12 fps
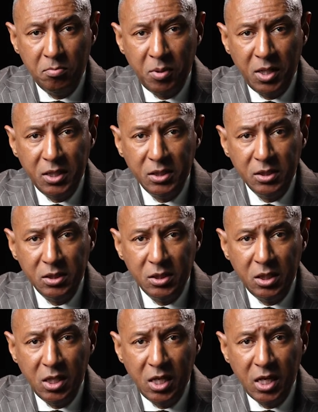But
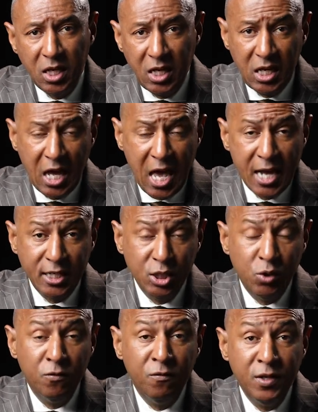he had to
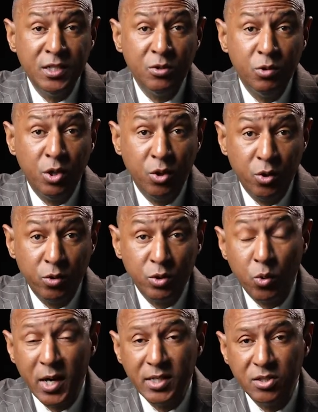go visit with her
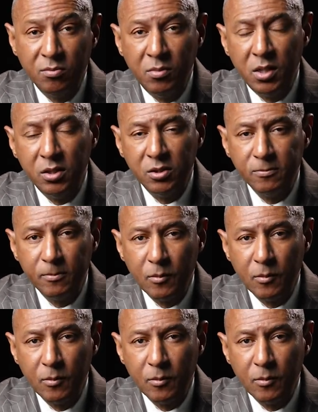twice a month.